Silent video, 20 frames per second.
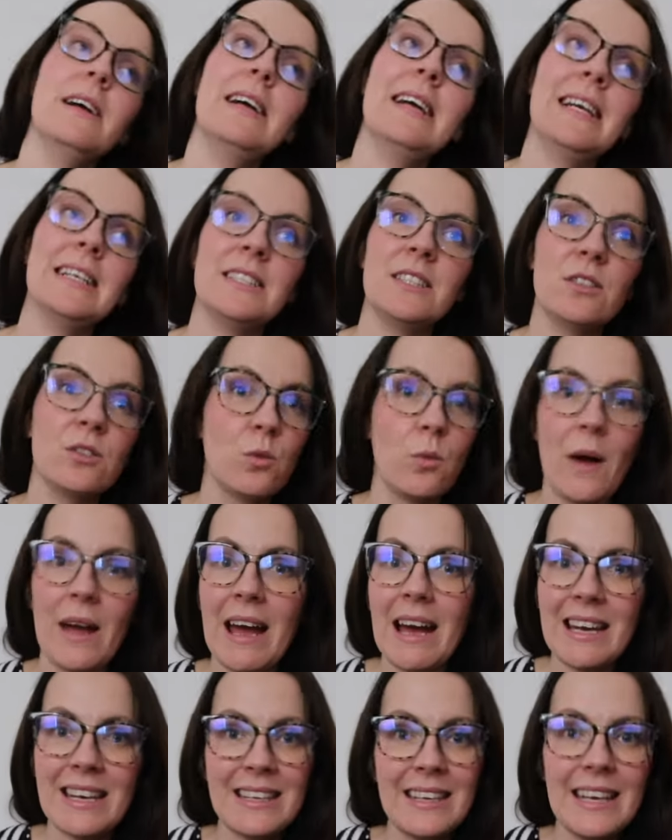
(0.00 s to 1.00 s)
is the
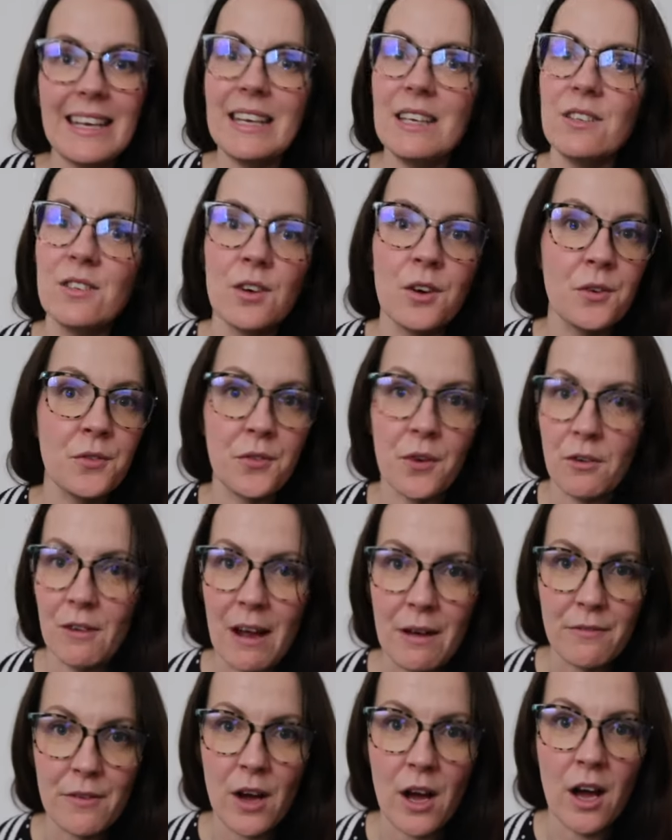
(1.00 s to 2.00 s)
way I can eat
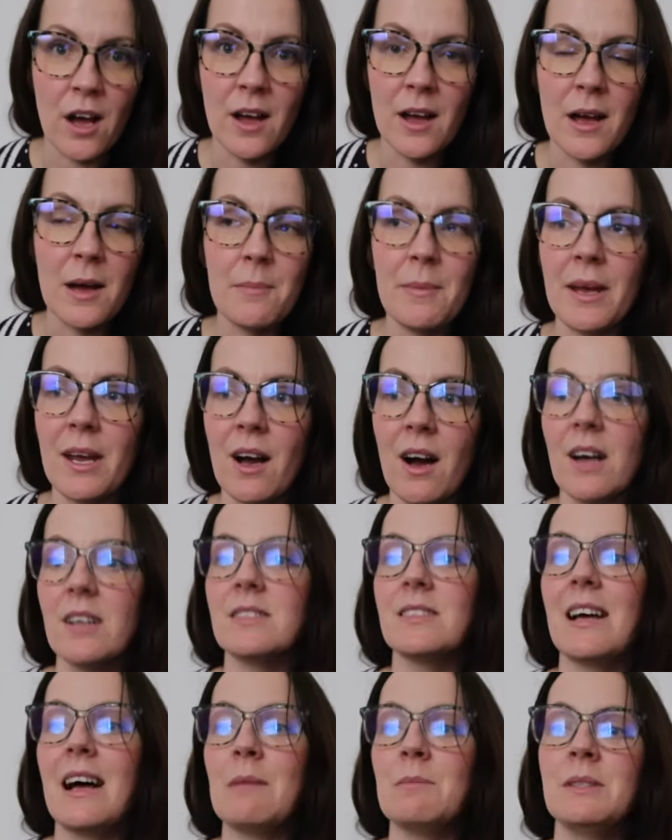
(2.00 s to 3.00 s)
forever,
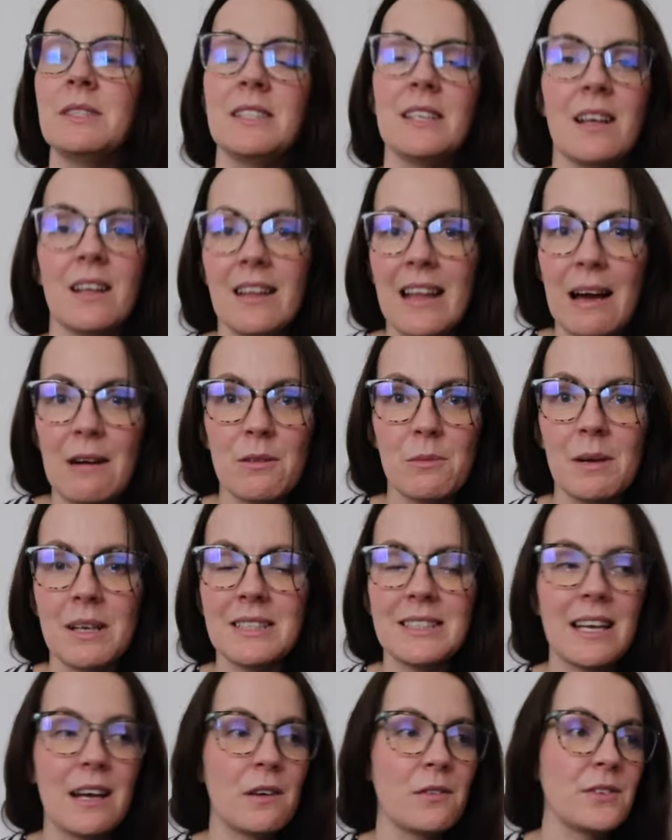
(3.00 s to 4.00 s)
because I'm still allowing
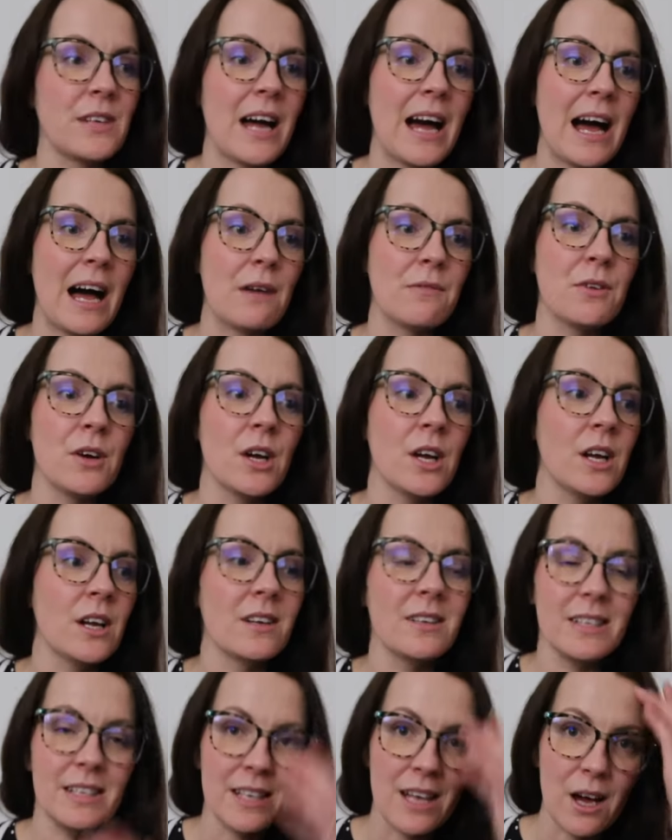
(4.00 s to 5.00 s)
myself to have,
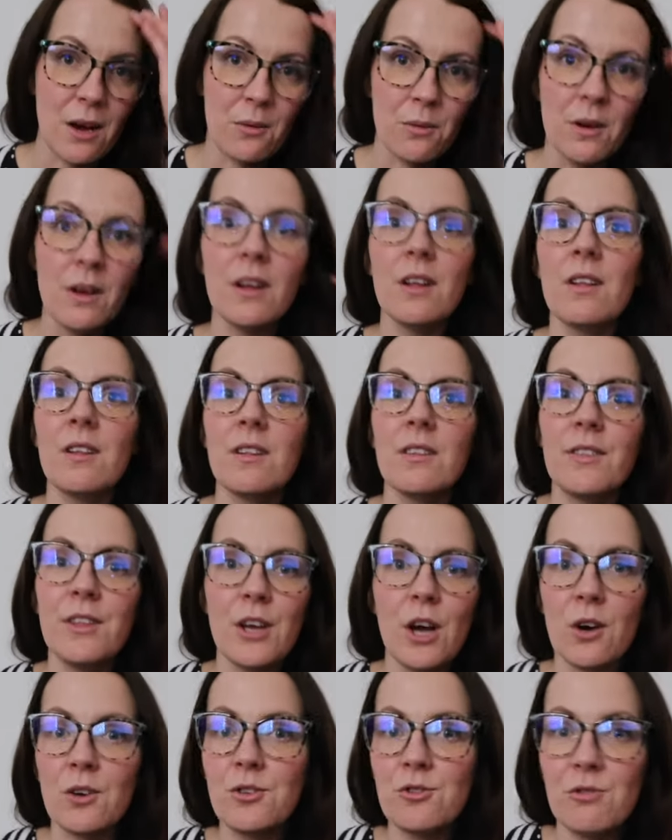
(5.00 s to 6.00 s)
you know,
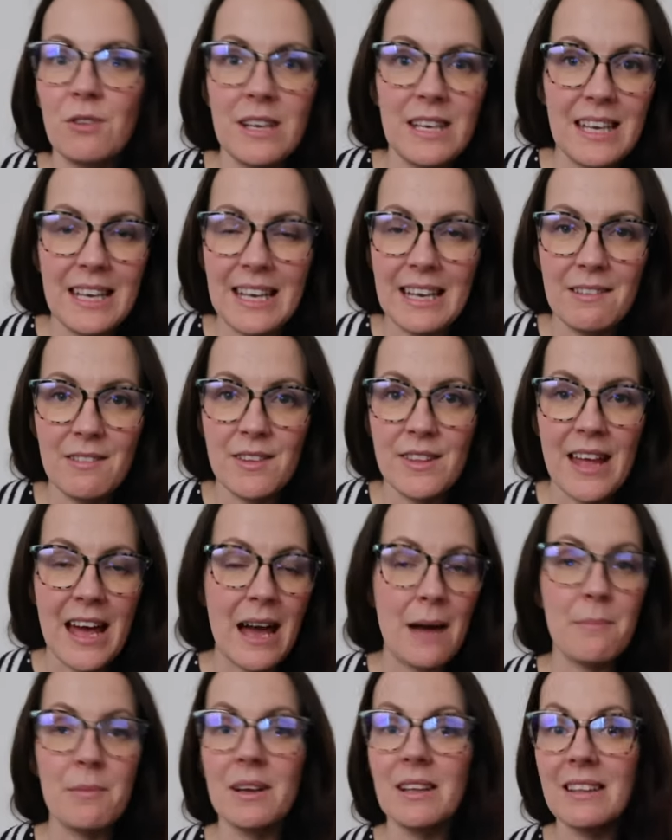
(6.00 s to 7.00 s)
the odd treat here and
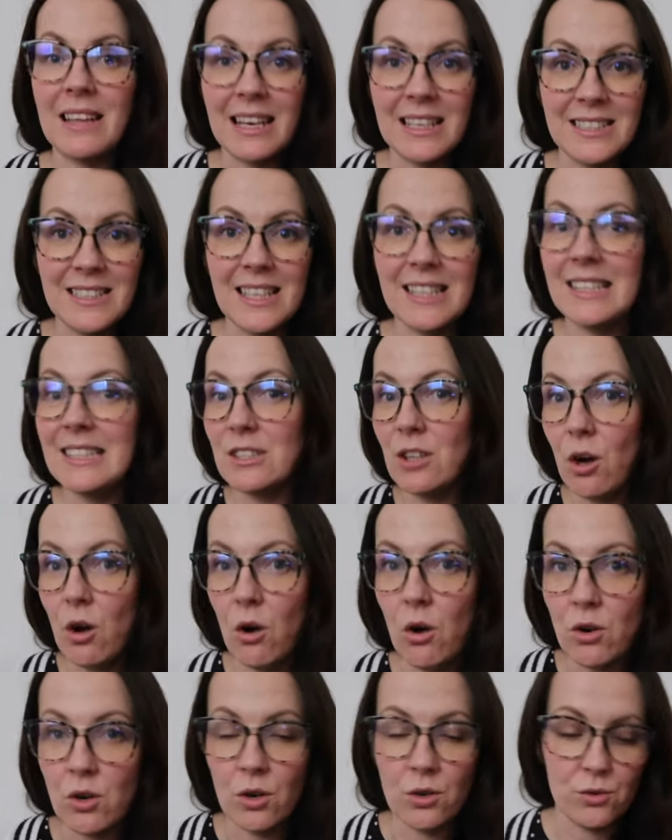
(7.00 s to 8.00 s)
there. But like I said, it's
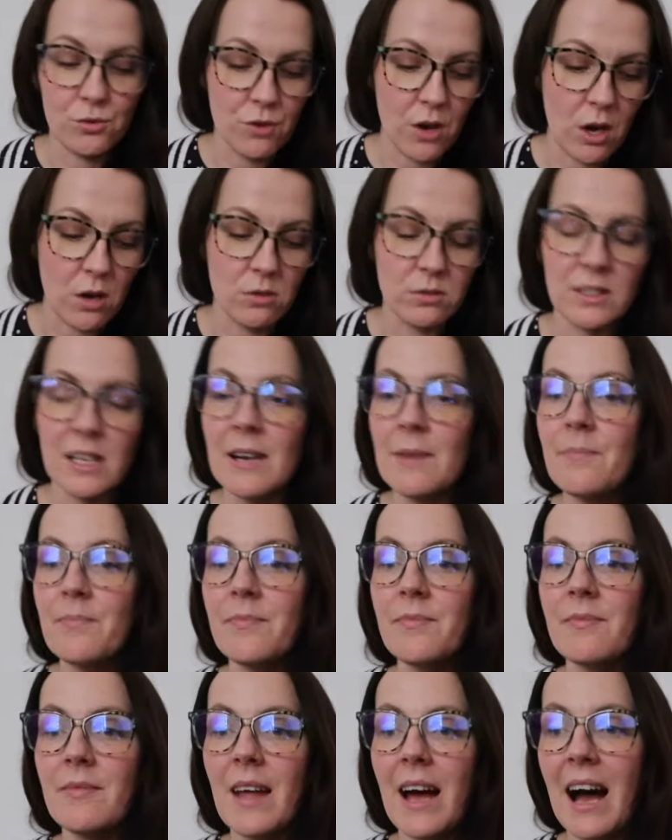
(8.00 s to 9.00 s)
all controlled.
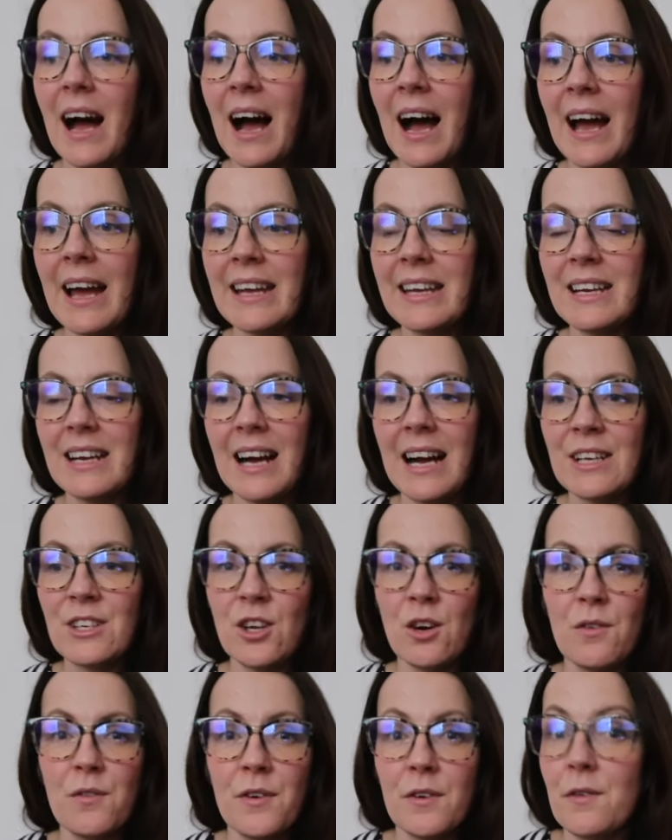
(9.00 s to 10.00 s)
I
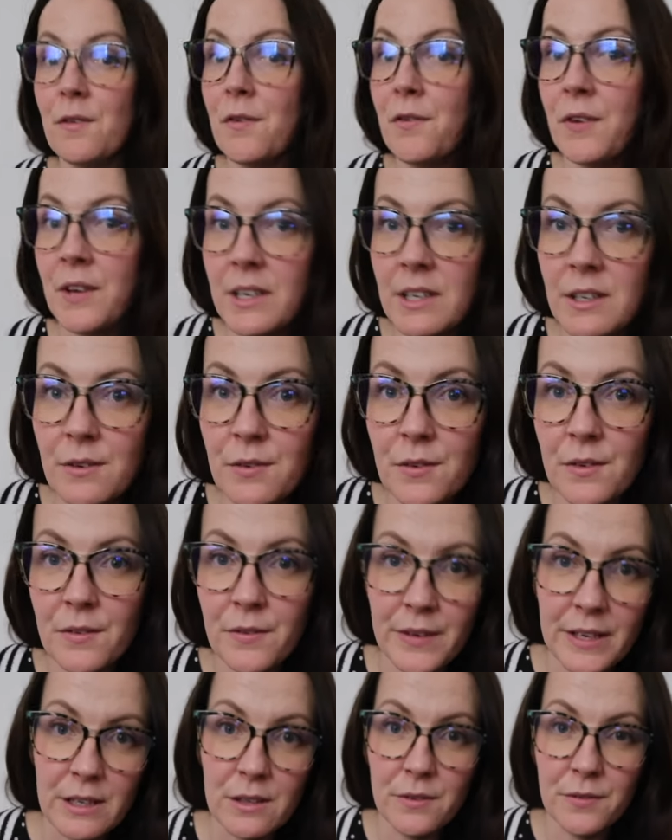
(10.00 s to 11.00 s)
don't feel
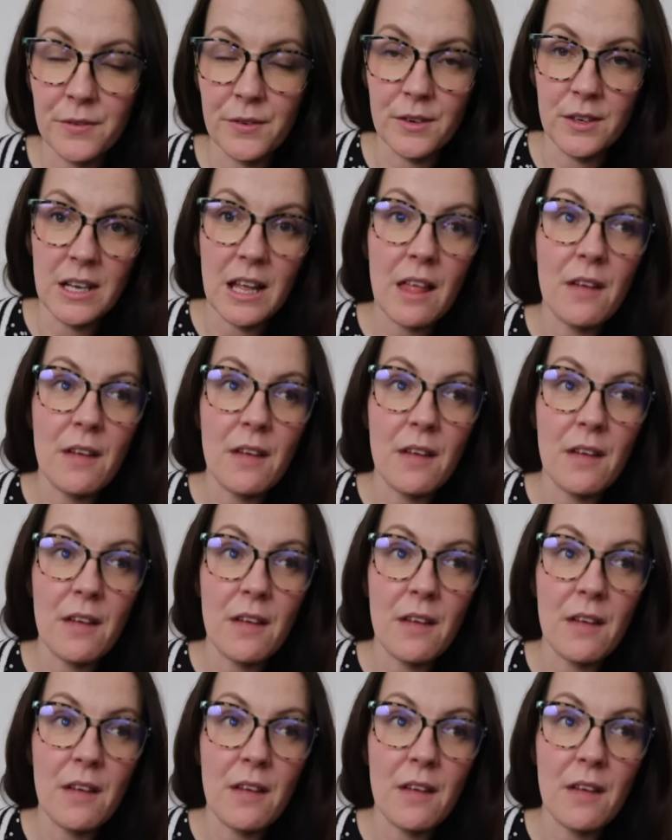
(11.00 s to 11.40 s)
fearful